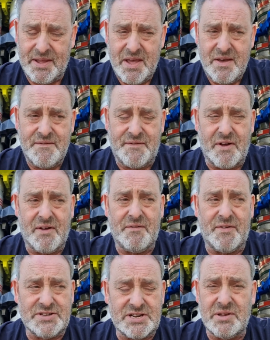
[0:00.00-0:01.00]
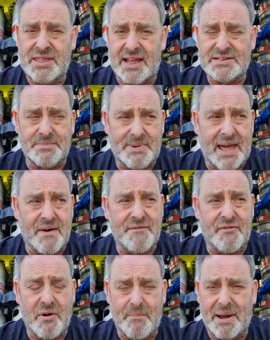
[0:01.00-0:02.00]
For £2,000
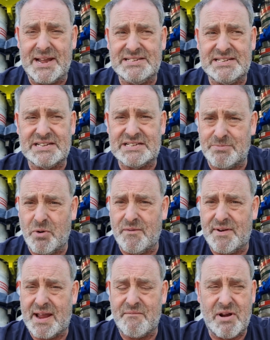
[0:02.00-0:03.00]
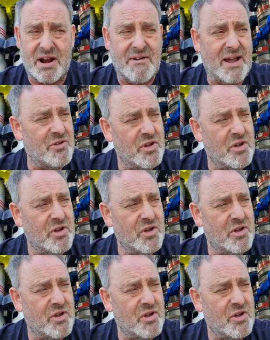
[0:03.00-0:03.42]
for a basic small van run around,